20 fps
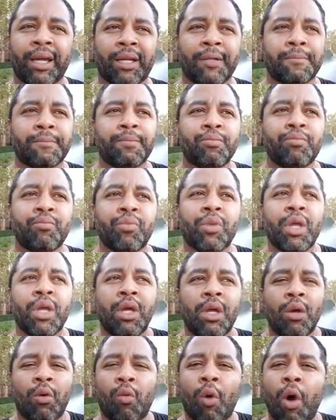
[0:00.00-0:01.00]
and
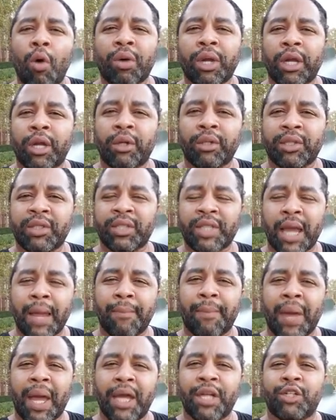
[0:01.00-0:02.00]
won't get on the same
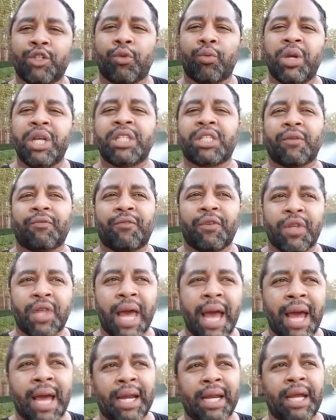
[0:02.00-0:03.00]
page. The reason for
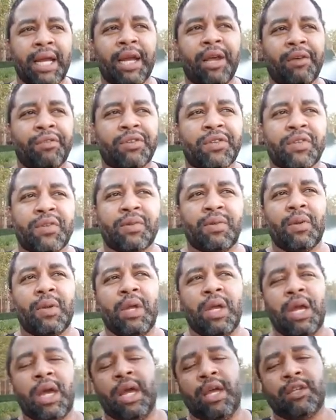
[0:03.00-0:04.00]
that is
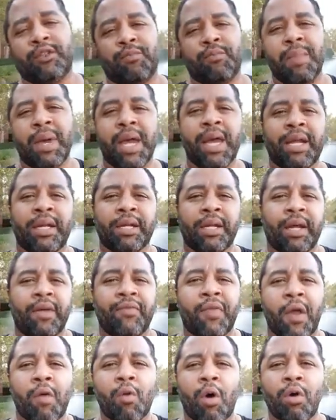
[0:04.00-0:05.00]
men,
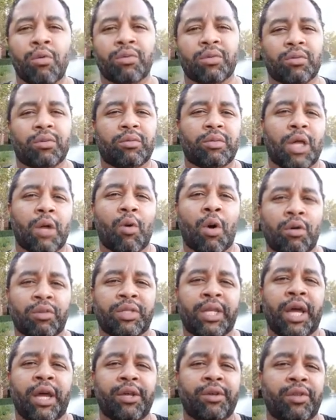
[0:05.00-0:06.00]
they won't
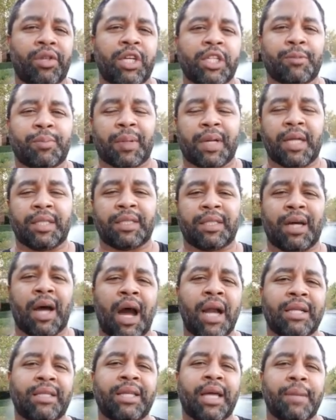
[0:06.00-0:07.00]
tell you this because a
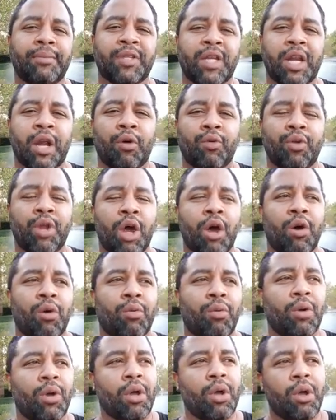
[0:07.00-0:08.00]
lot of times they don't
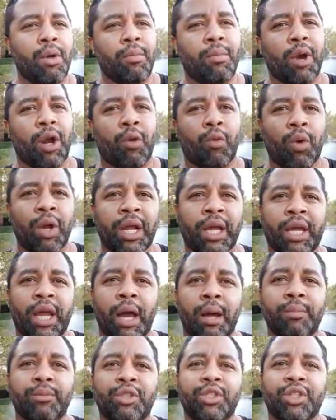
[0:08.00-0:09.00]
know, but when it
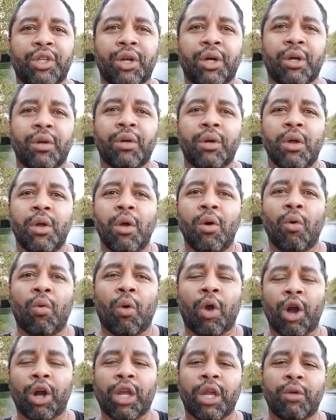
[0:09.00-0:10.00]
comes to
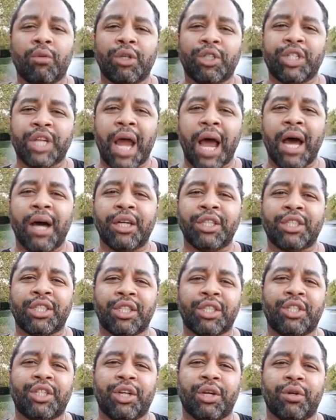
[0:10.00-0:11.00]
working with
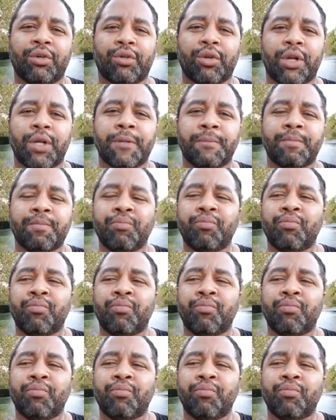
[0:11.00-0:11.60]
challenging children,